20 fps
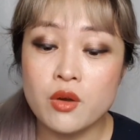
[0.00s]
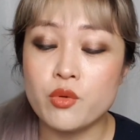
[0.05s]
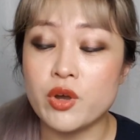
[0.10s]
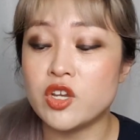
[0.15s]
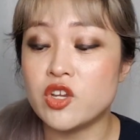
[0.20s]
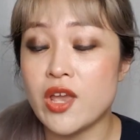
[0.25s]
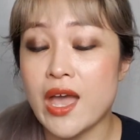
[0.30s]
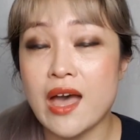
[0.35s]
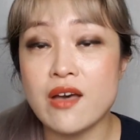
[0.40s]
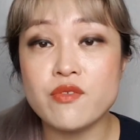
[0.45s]

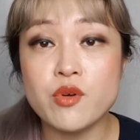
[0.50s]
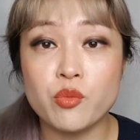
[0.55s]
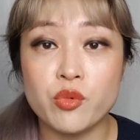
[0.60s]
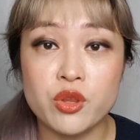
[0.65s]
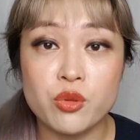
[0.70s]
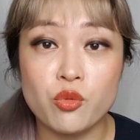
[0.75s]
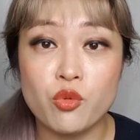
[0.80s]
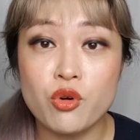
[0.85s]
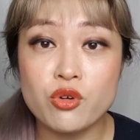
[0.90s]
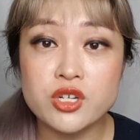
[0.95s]
When you have it
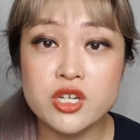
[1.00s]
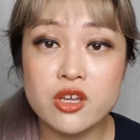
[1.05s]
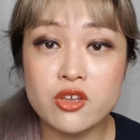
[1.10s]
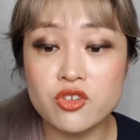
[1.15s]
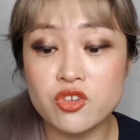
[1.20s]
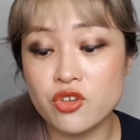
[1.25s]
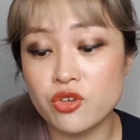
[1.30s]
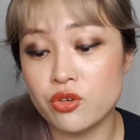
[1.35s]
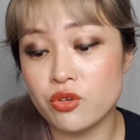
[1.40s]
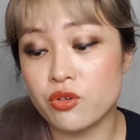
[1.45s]
with water,
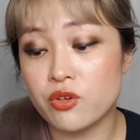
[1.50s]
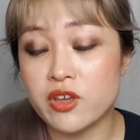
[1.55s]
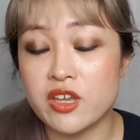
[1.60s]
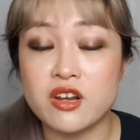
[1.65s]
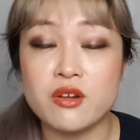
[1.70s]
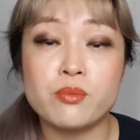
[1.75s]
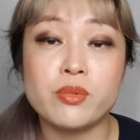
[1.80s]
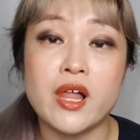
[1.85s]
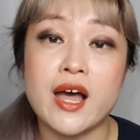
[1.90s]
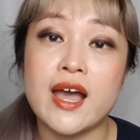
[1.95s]
you
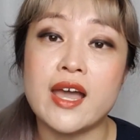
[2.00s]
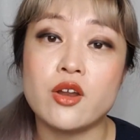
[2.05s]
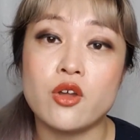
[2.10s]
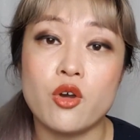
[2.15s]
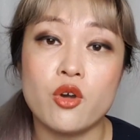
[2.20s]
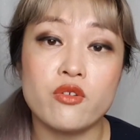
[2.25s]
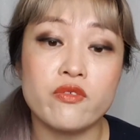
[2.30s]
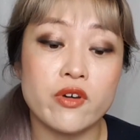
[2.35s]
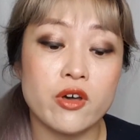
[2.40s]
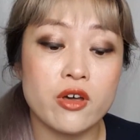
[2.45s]
can apply it
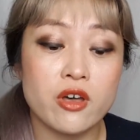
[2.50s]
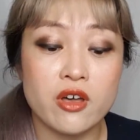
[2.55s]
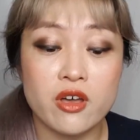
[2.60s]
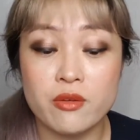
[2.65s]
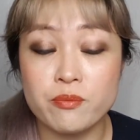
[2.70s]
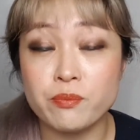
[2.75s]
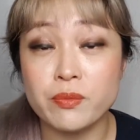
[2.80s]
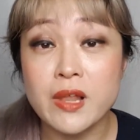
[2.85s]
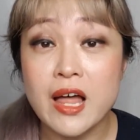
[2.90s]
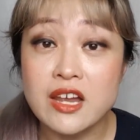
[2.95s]
over
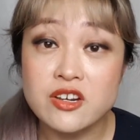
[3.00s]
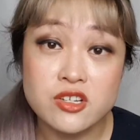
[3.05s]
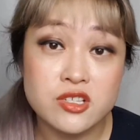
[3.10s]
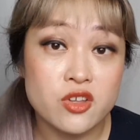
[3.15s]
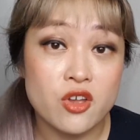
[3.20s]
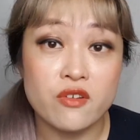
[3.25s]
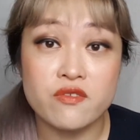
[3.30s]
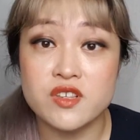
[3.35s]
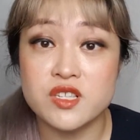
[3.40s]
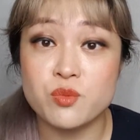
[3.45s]
a larger
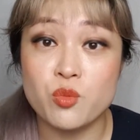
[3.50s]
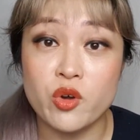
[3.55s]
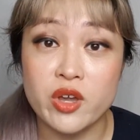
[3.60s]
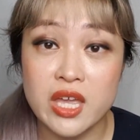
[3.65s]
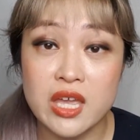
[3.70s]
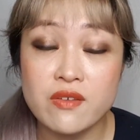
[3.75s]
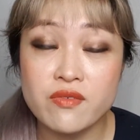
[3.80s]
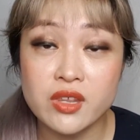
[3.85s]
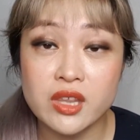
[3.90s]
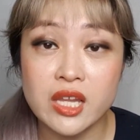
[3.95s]
surface more
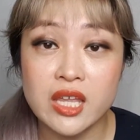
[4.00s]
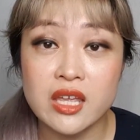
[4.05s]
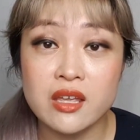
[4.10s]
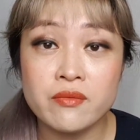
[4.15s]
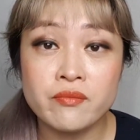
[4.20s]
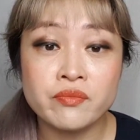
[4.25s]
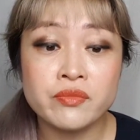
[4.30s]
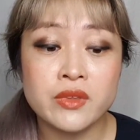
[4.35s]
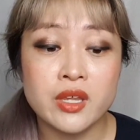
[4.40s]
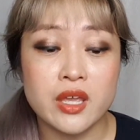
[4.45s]
evenly.